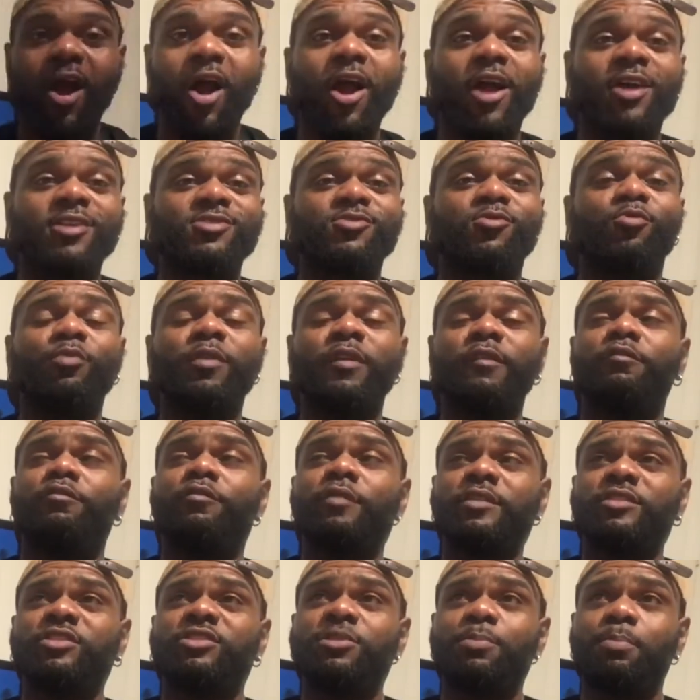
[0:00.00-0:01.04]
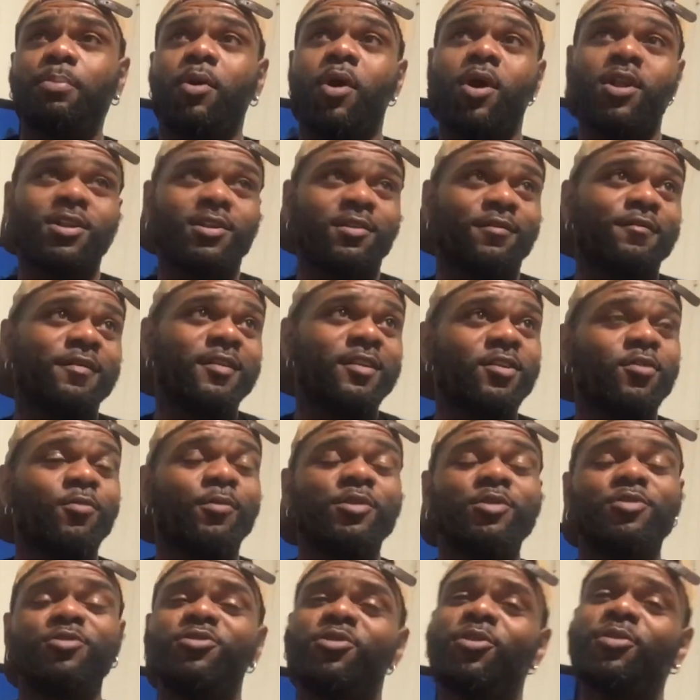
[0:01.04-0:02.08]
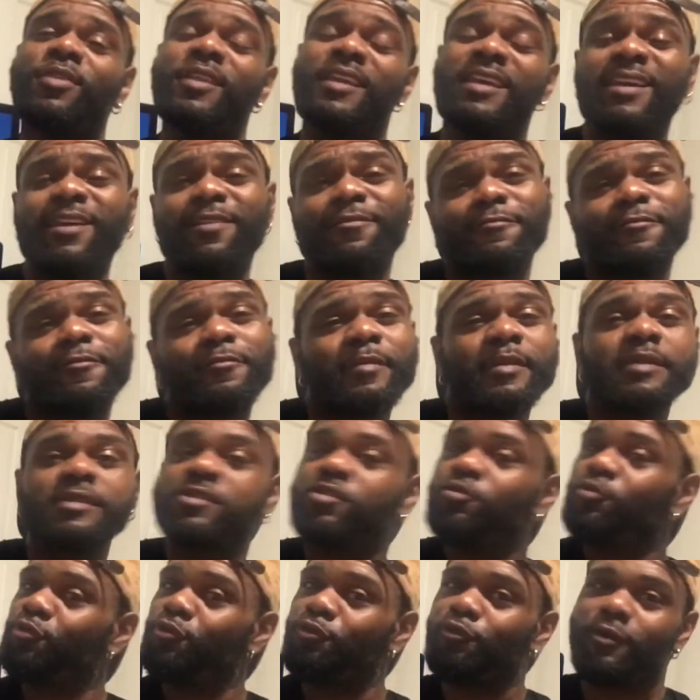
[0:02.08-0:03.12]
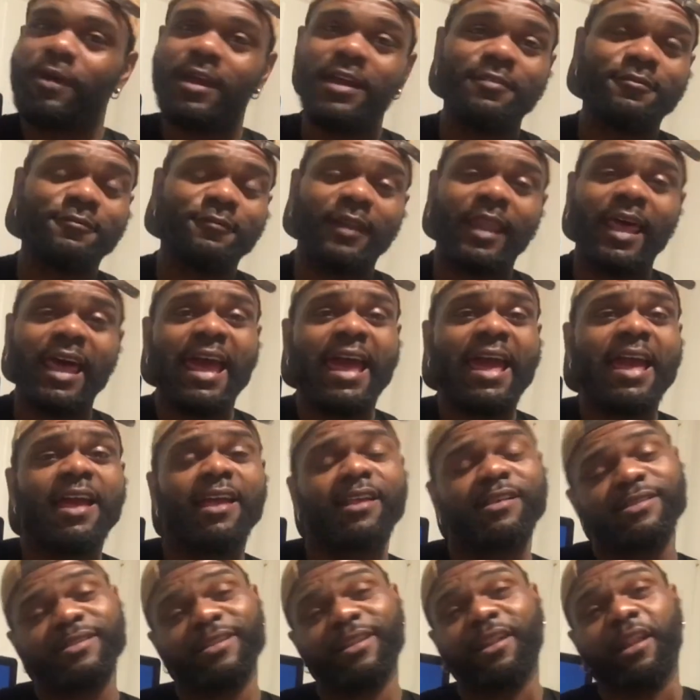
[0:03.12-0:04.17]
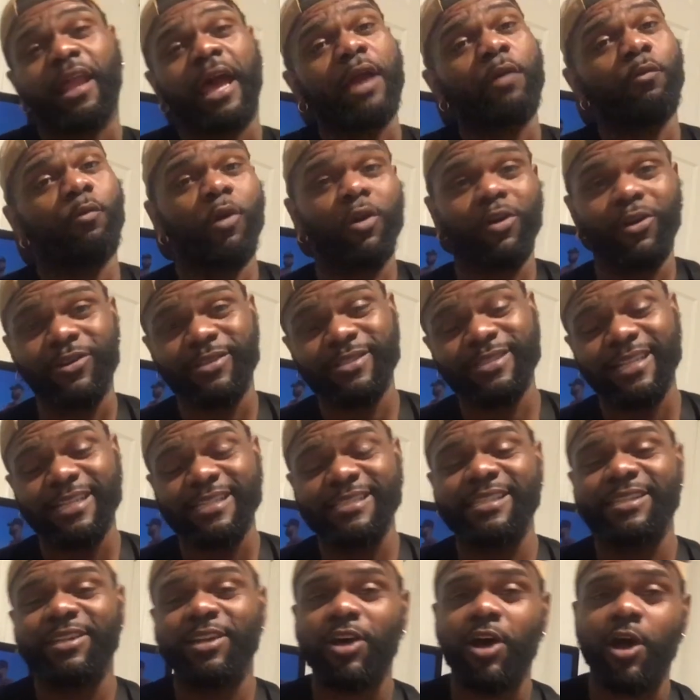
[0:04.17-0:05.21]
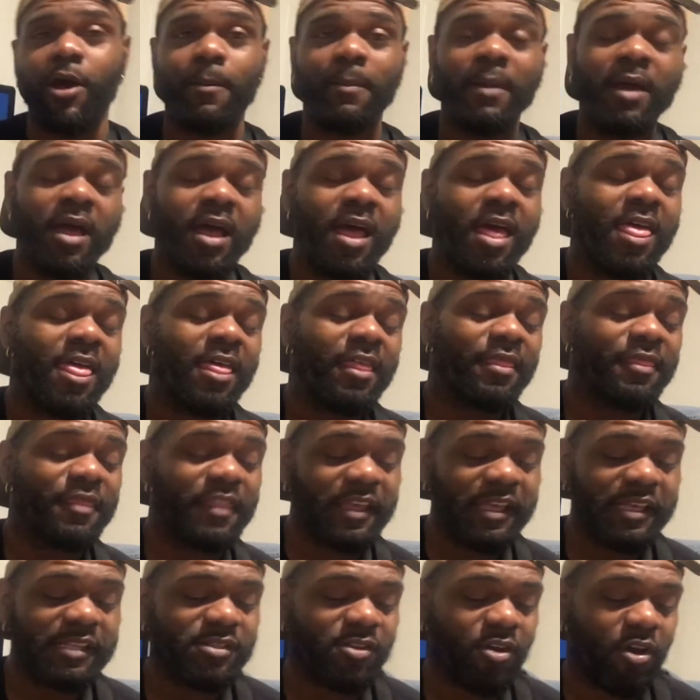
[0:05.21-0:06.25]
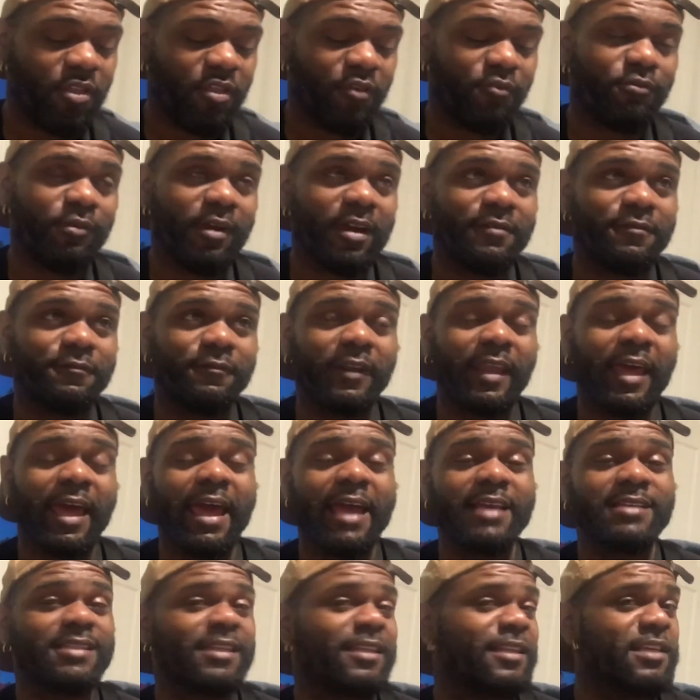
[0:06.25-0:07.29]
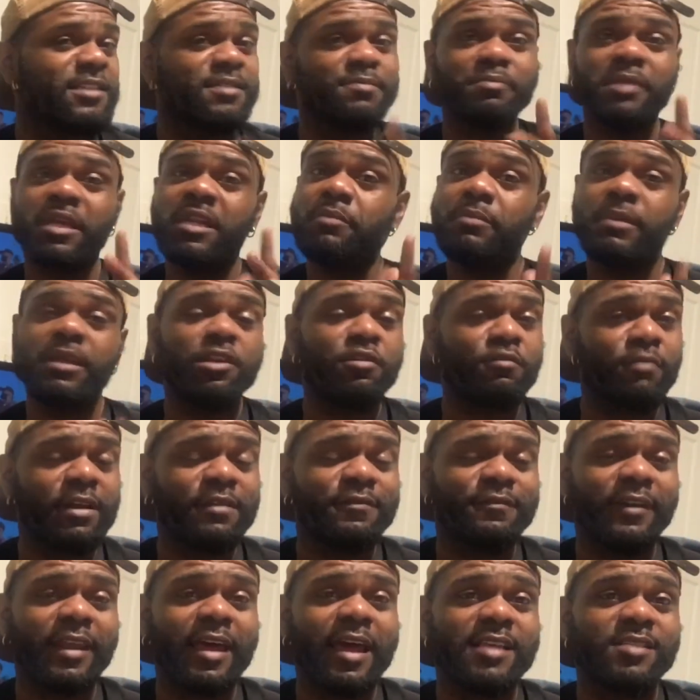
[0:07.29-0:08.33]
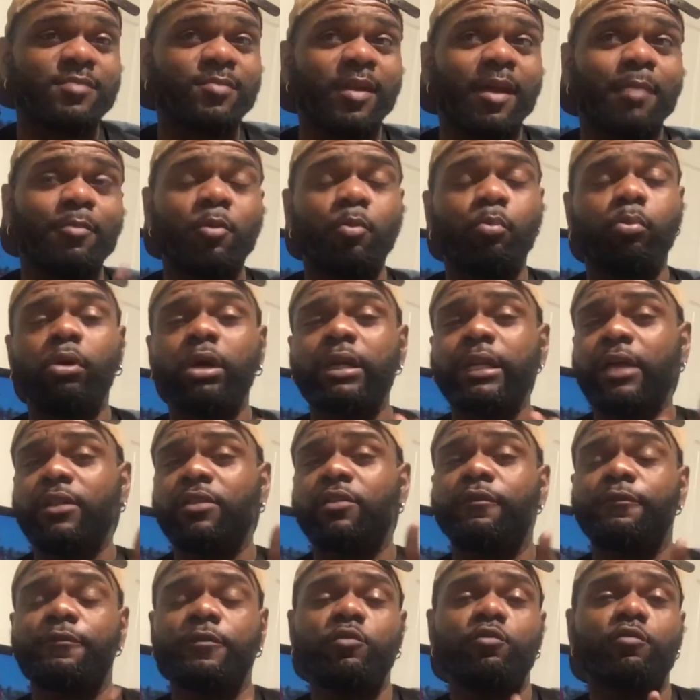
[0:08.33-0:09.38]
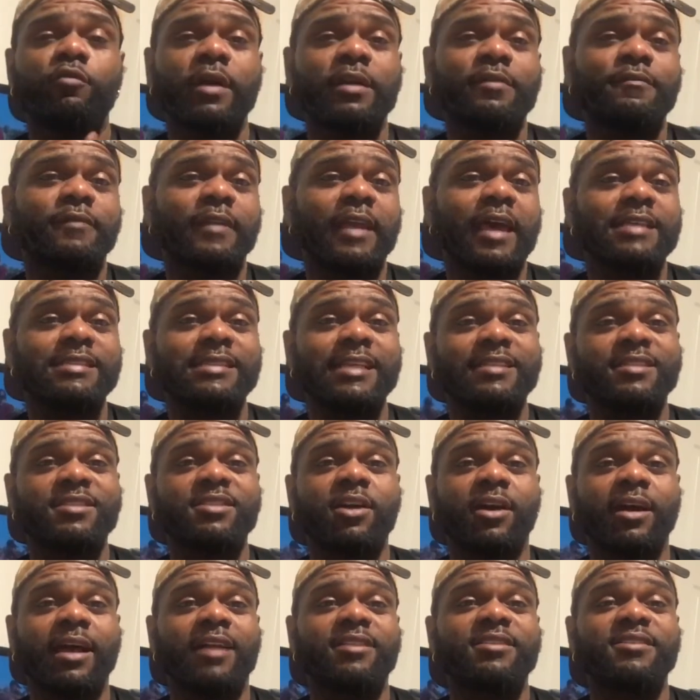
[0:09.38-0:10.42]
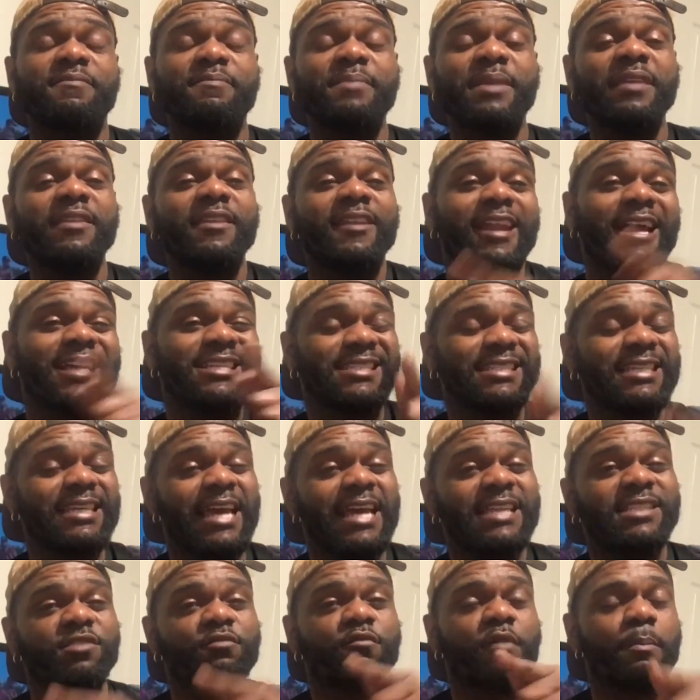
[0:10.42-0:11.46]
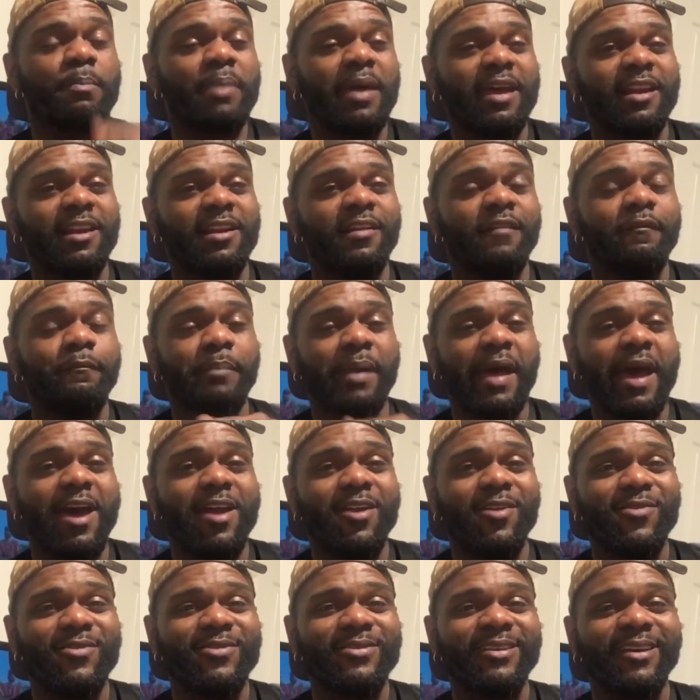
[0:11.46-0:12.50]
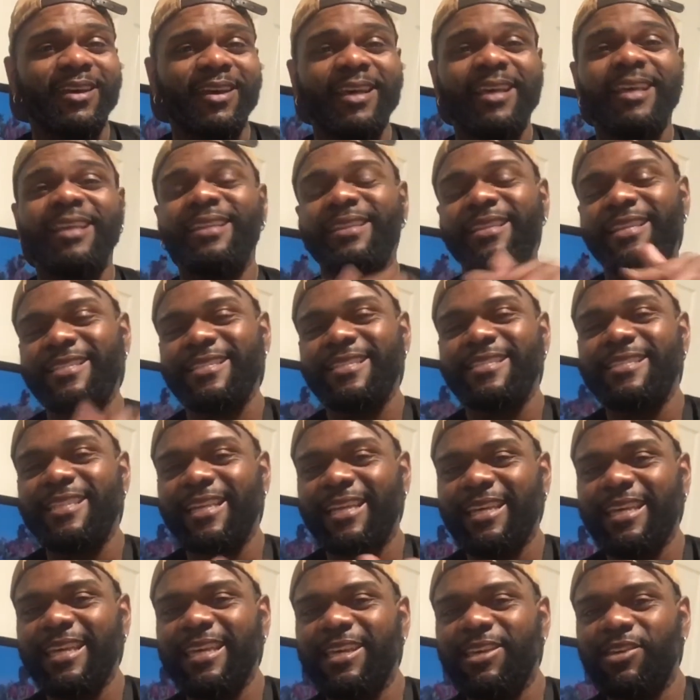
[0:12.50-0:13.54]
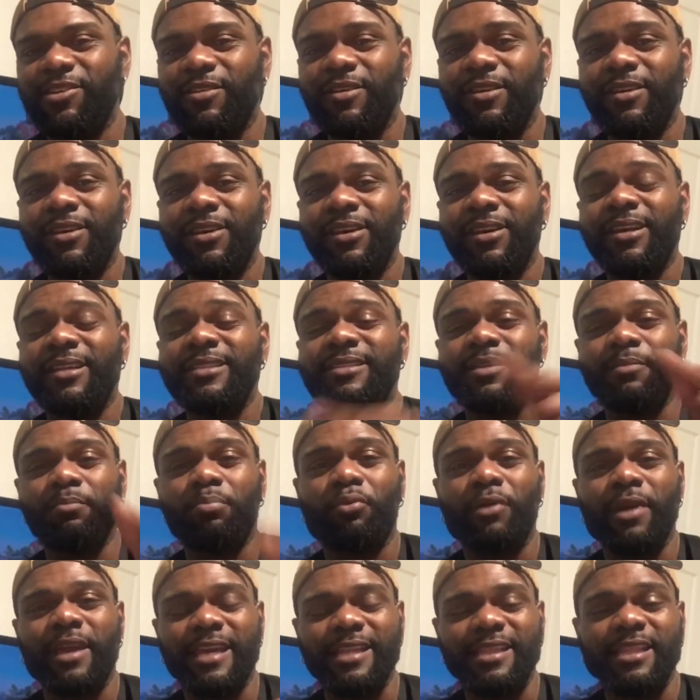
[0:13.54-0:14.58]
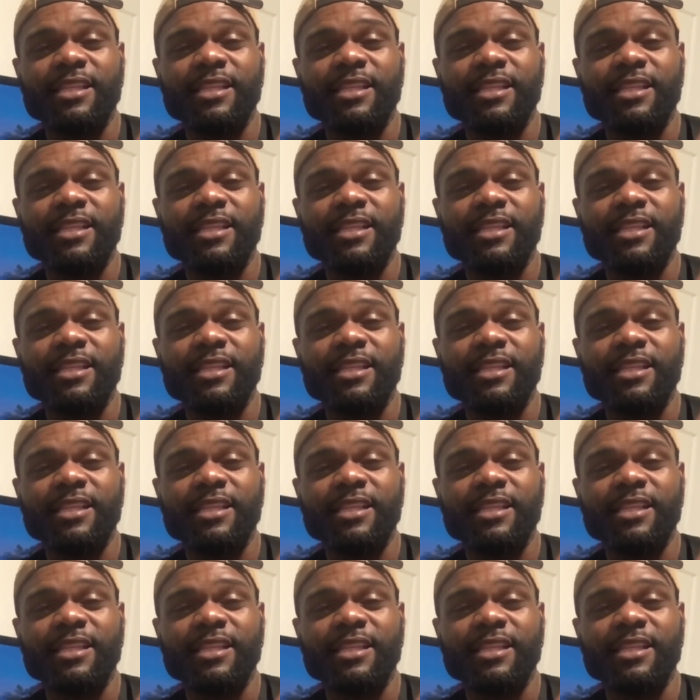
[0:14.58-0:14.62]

right, so we've reached the part of the video where you know the infamous red flags. Light workers, listen up. These are the red flags, and there's many, many red flags, but I'm gonna point out the few red flags that stuck out to me that I see as a repetitive pattern. This is the key to breaking the